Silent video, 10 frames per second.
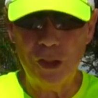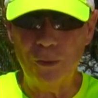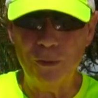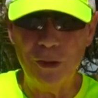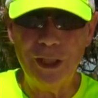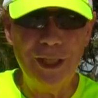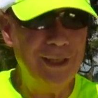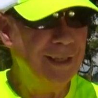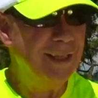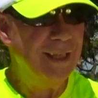children
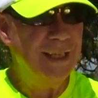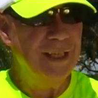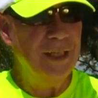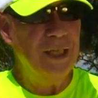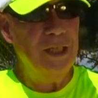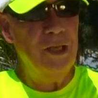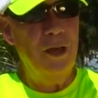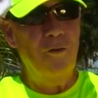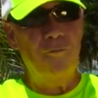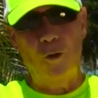
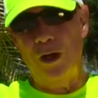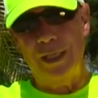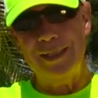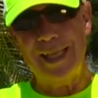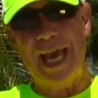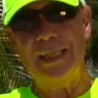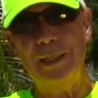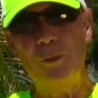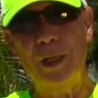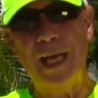for
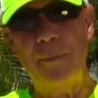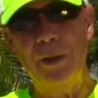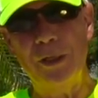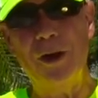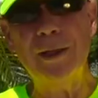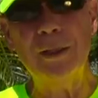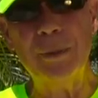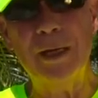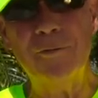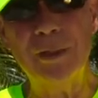exactly what I've been talking
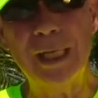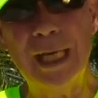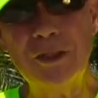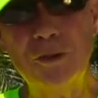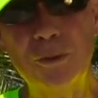about for the last